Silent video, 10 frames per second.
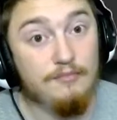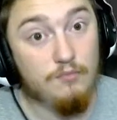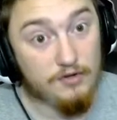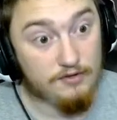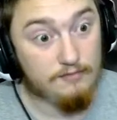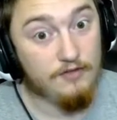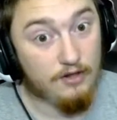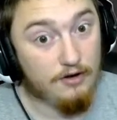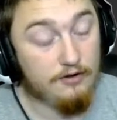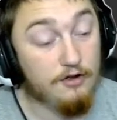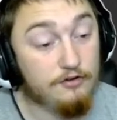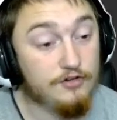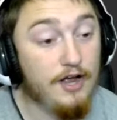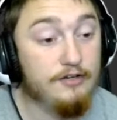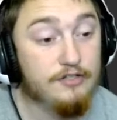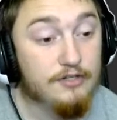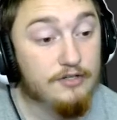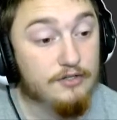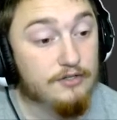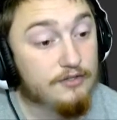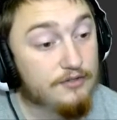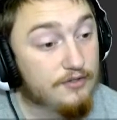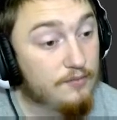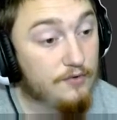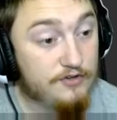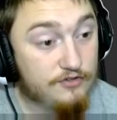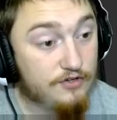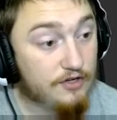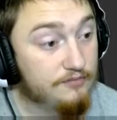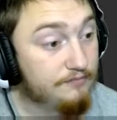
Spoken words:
we fill out a contract, which is good.